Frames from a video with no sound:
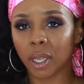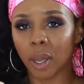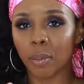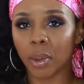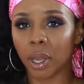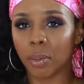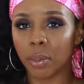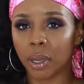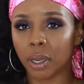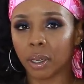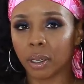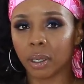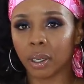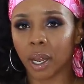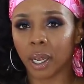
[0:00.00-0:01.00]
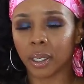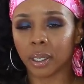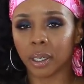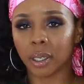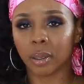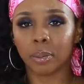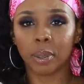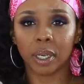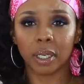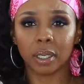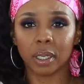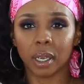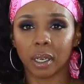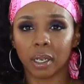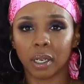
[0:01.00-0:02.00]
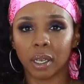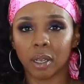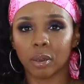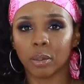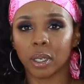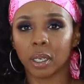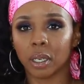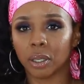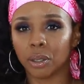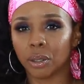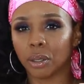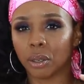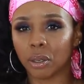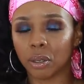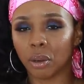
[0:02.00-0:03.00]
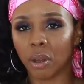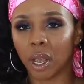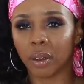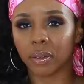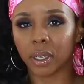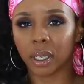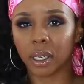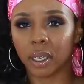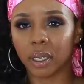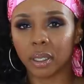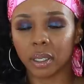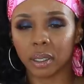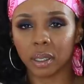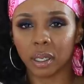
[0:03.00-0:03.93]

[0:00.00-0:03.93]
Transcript: that may be a good idea to place that in here because, you know, you don't have the keys,